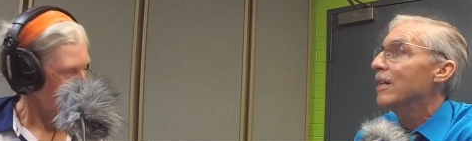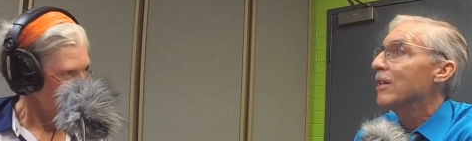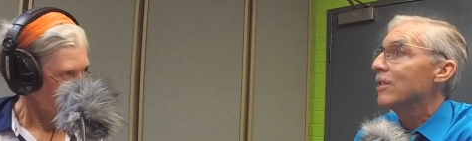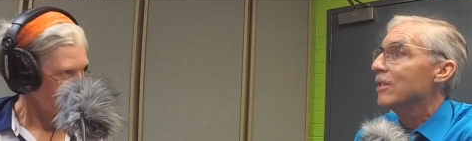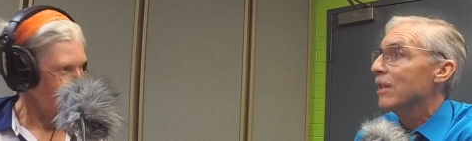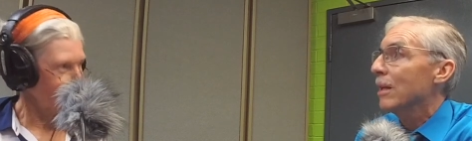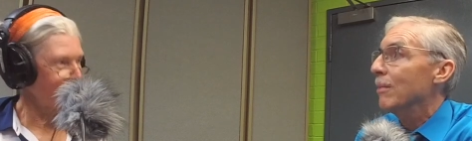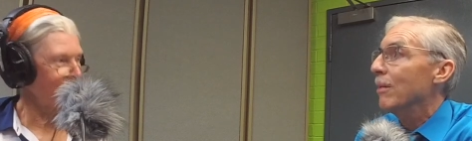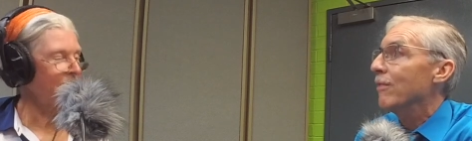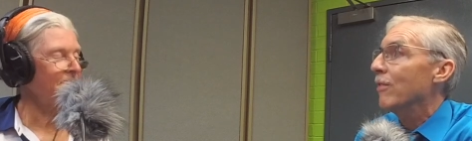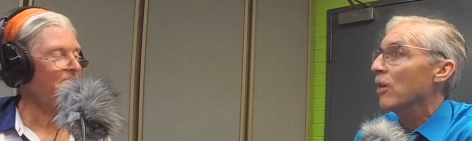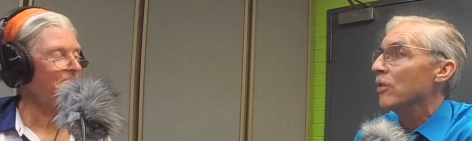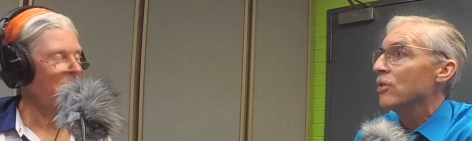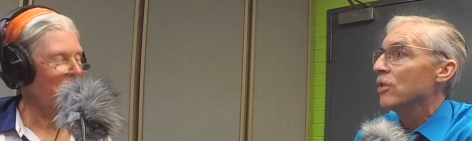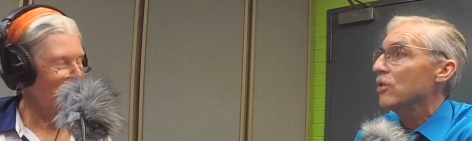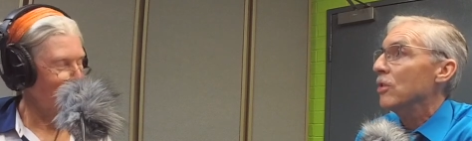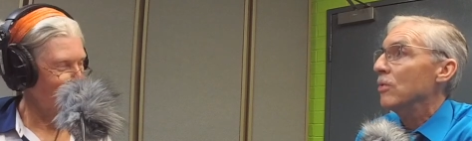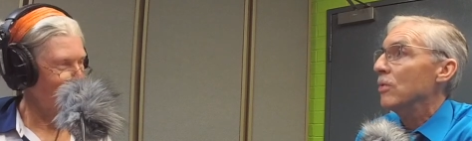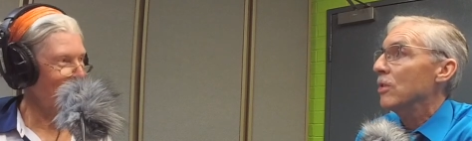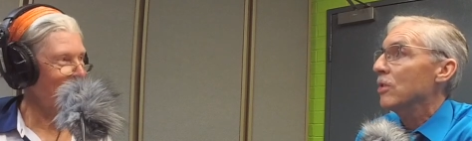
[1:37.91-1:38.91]
Speaker 1: Some of our
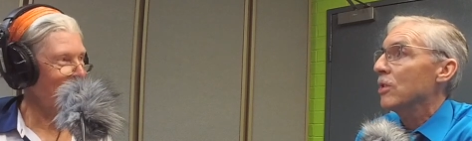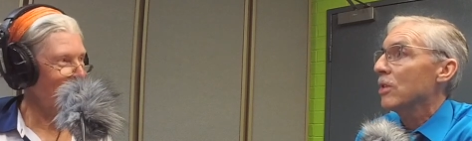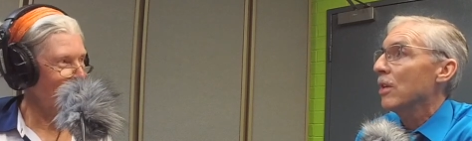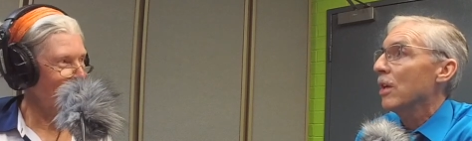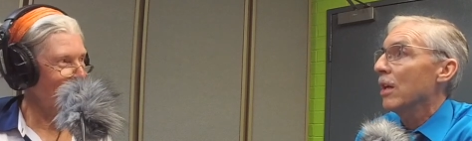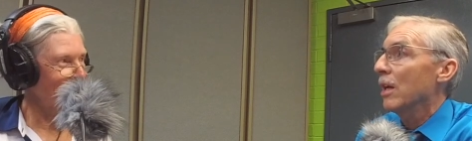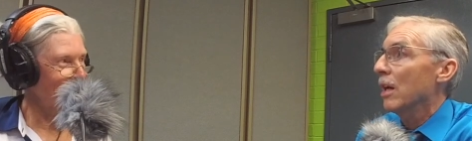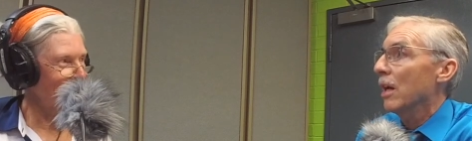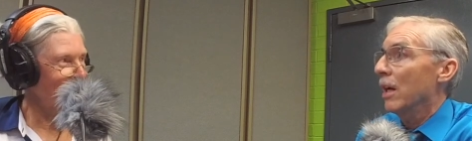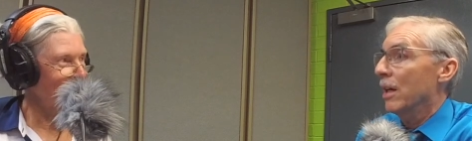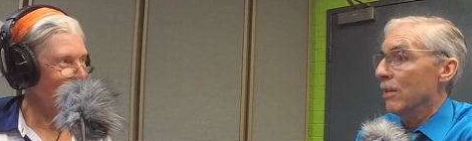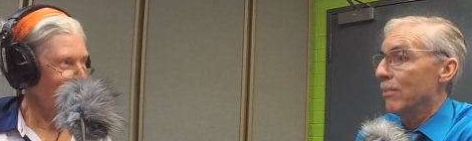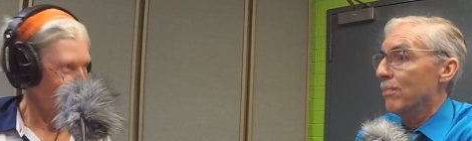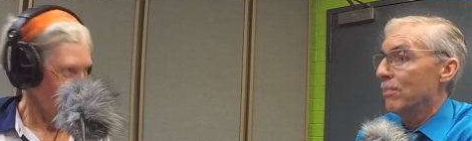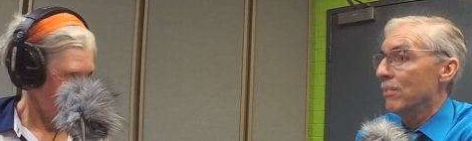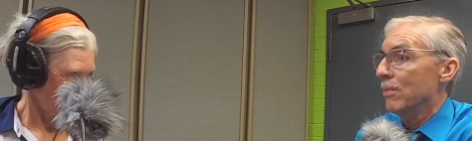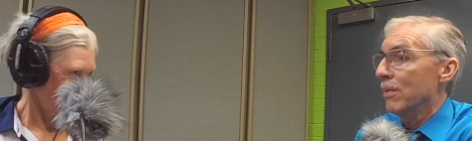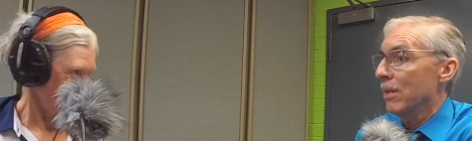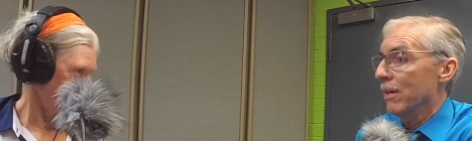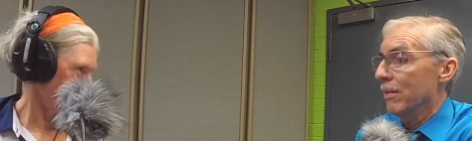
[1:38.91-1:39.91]
students, uh,
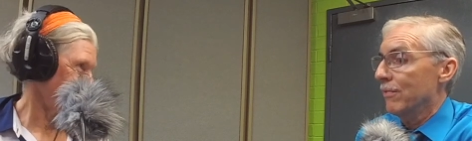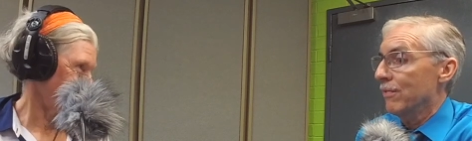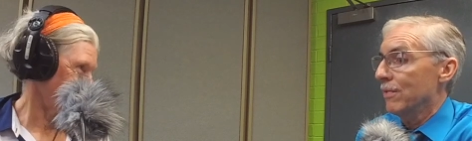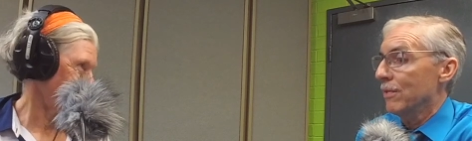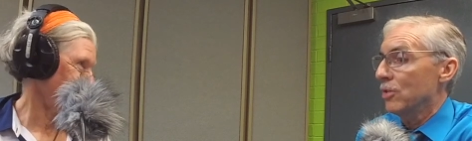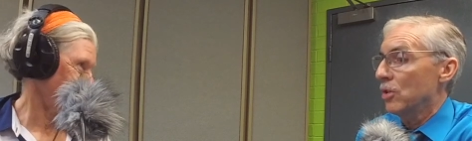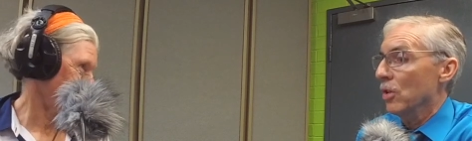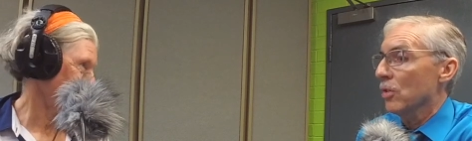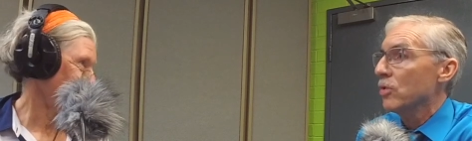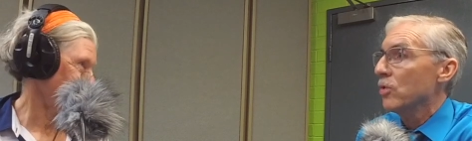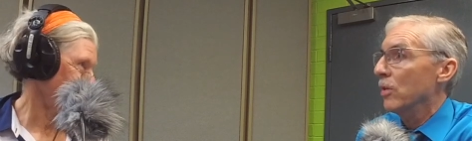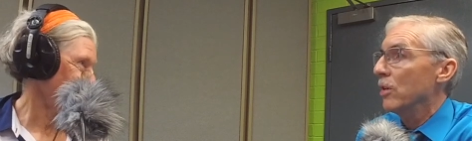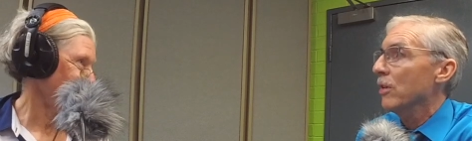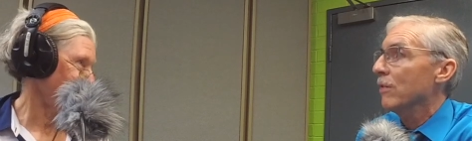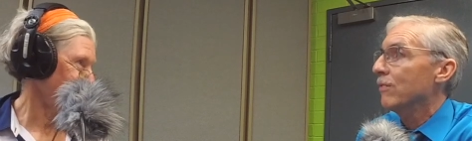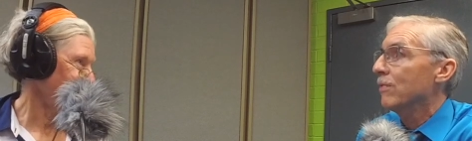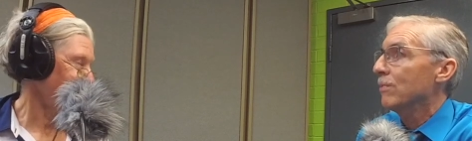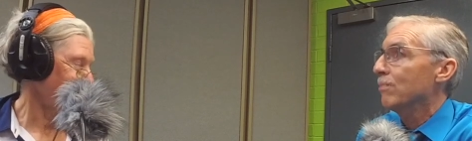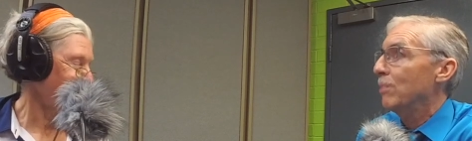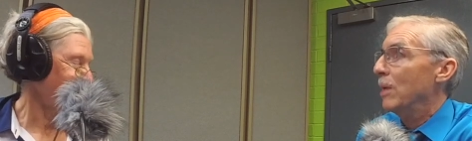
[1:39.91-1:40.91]
have children
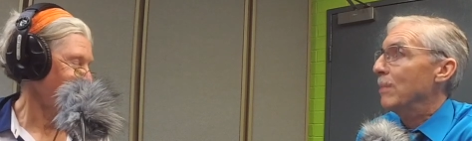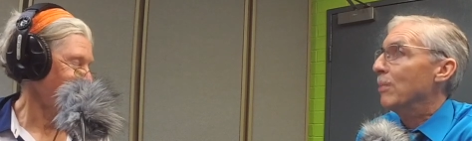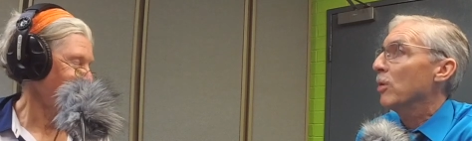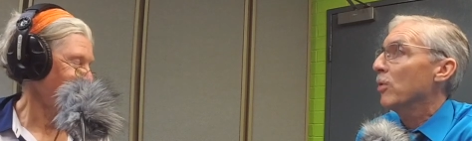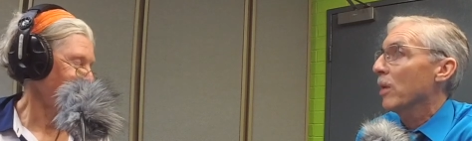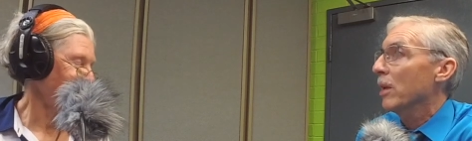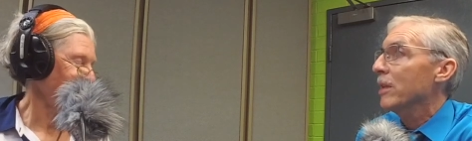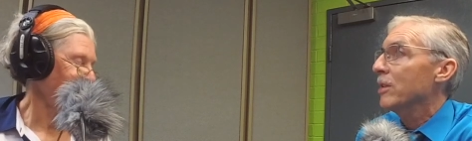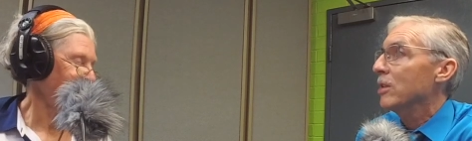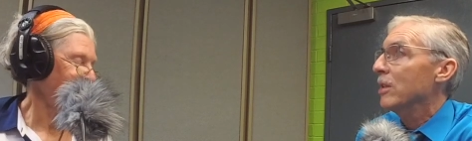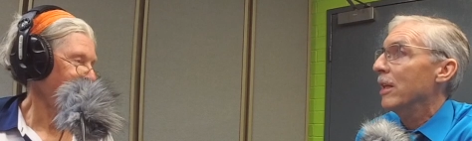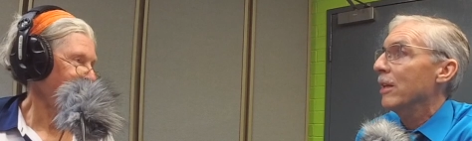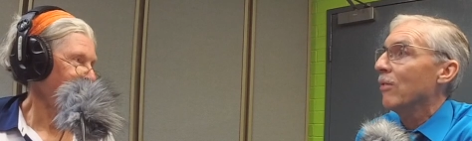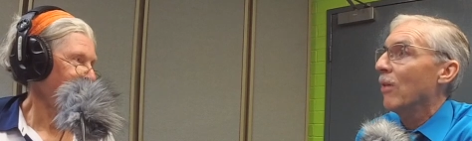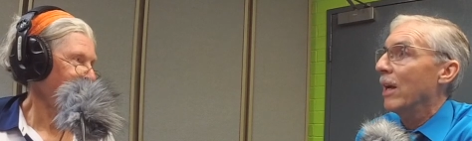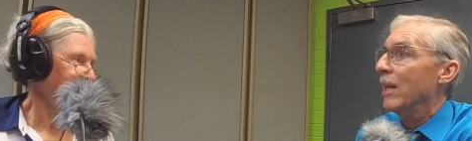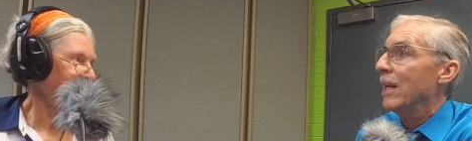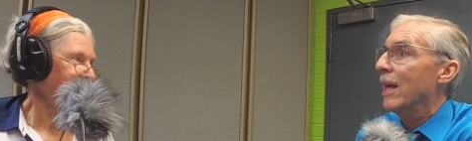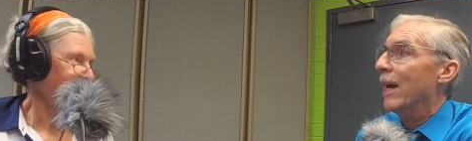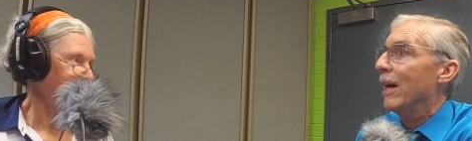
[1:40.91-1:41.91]
of people who are listening
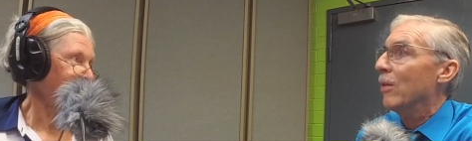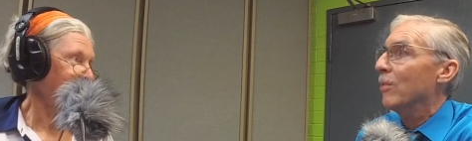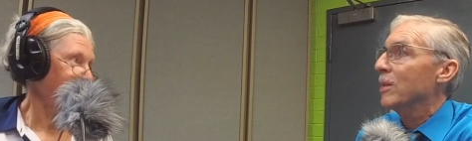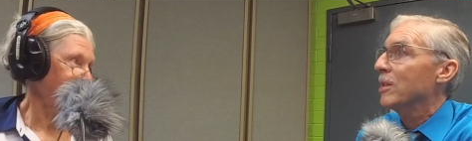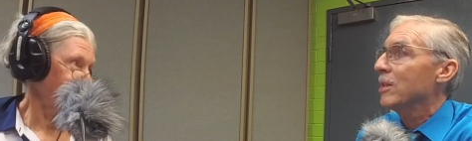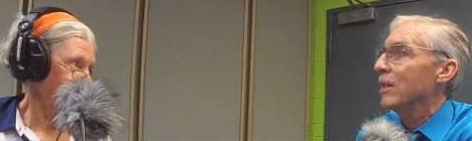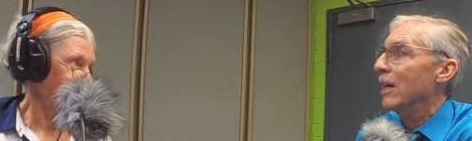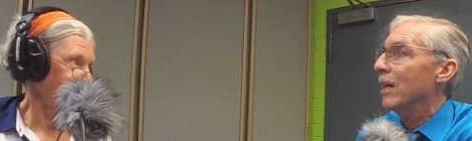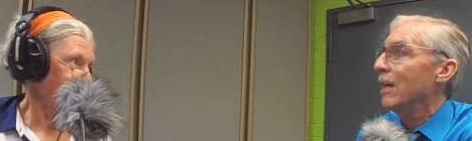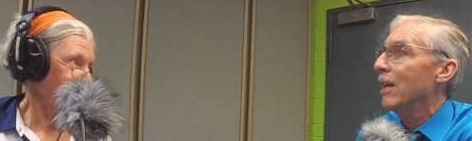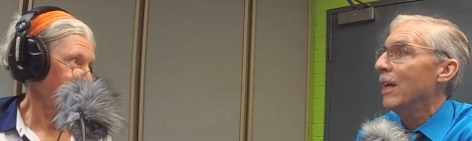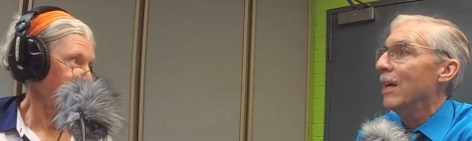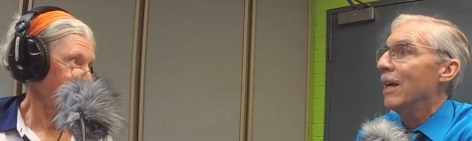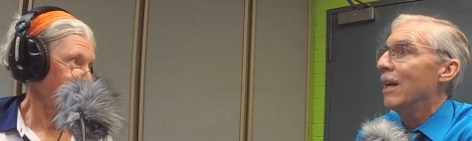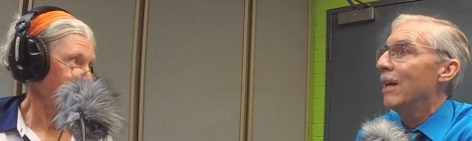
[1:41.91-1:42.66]
right now, would say